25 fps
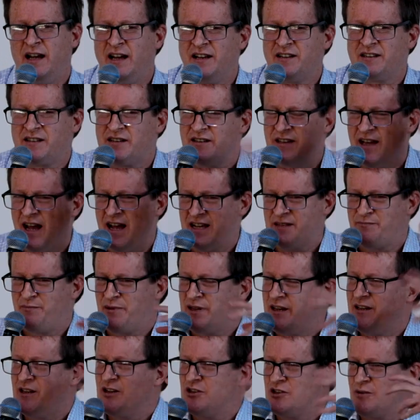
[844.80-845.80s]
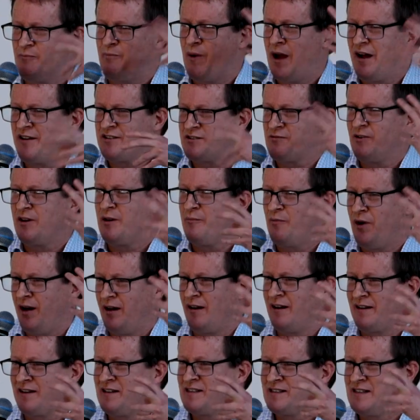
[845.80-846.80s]
And so that's beginning to bounce around in my
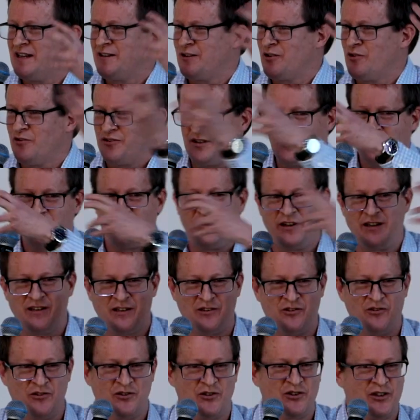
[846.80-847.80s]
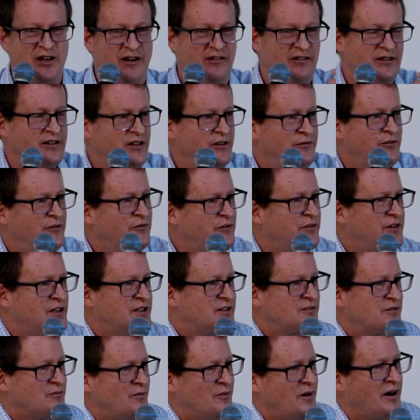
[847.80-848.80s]
mind. Like I said, I got these things. I'm just sharing different
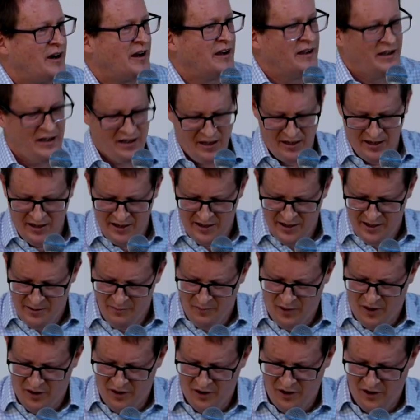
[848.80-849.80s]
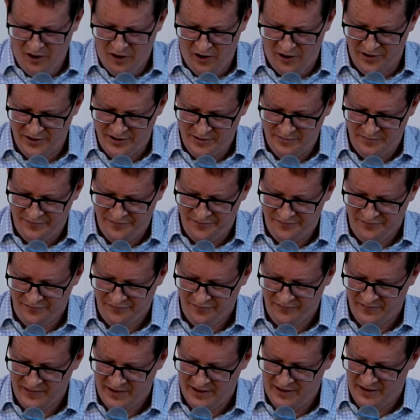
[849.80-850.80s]
things from my my heart.
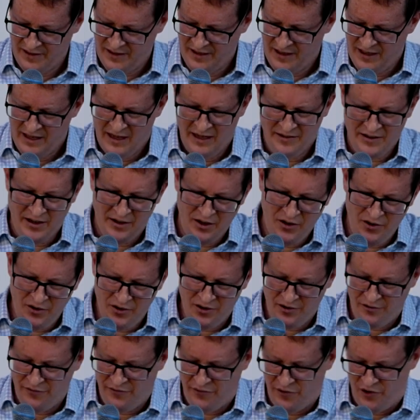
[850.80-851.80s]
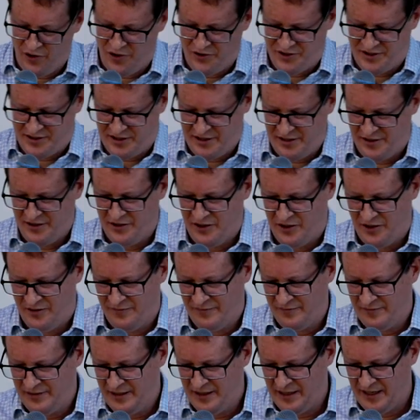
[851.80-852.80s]
And then another verse kind
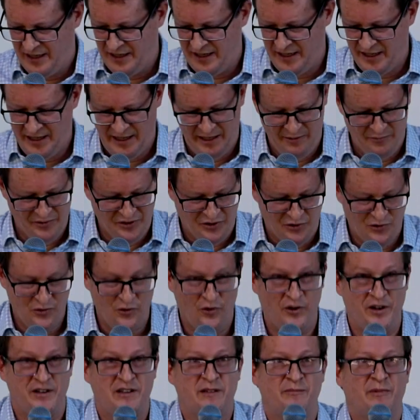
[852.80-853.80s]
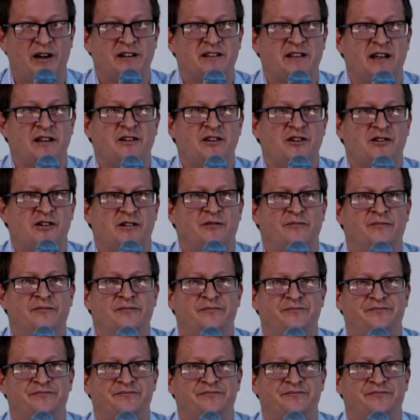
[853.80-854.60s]
of uh, was drawn to my attention